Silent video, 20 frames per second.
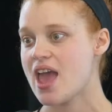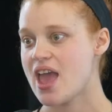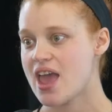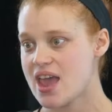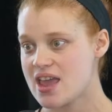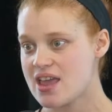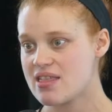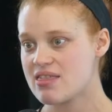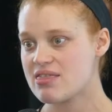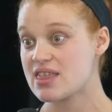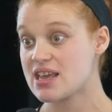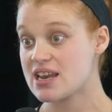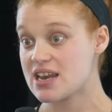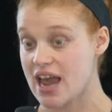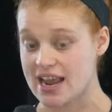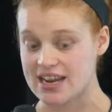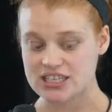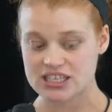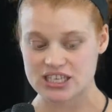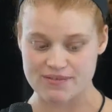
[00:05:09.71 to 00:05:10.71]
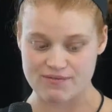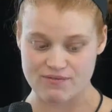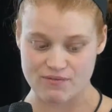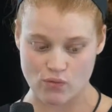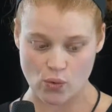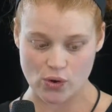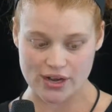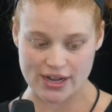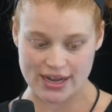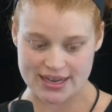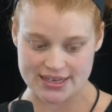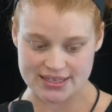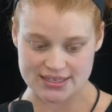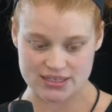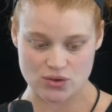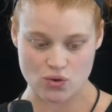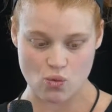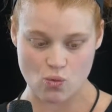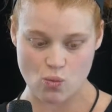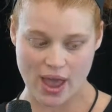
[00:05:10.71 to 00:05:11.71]
in the
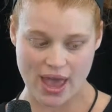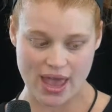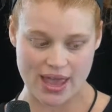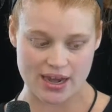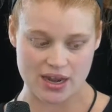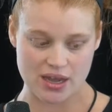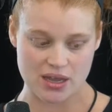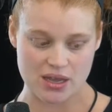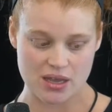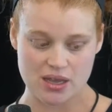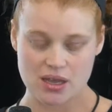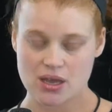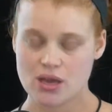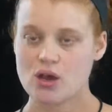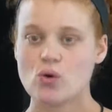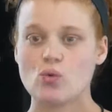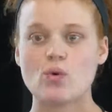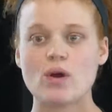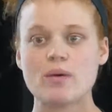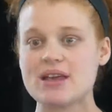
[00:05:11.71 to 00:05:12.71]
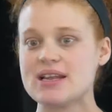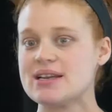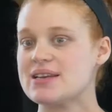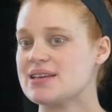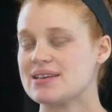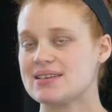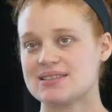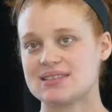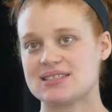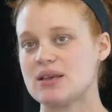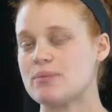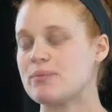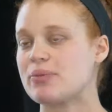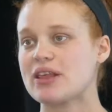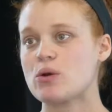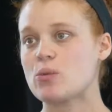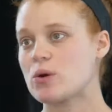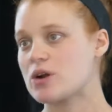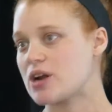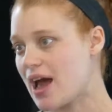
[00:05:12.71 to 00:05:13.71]
1940s when women
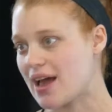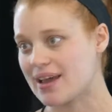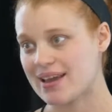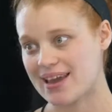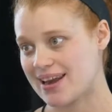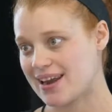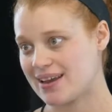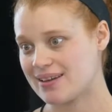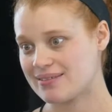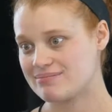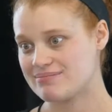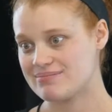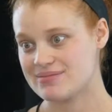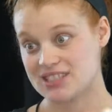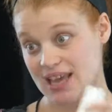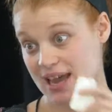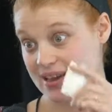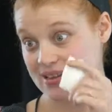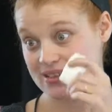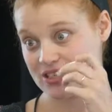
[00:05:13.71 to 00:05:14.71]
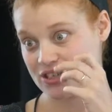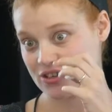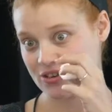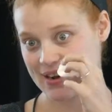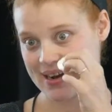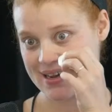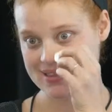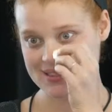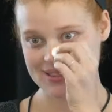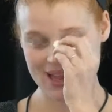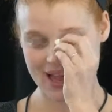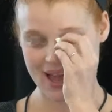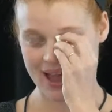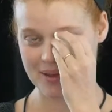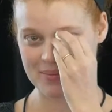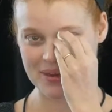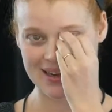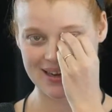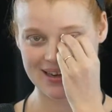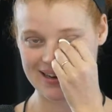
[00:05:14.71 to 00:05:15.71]
simply were not getting science degrees. I
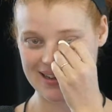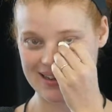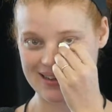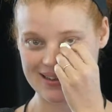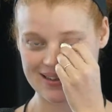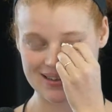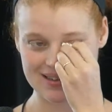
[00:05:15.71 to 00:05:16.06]
mean,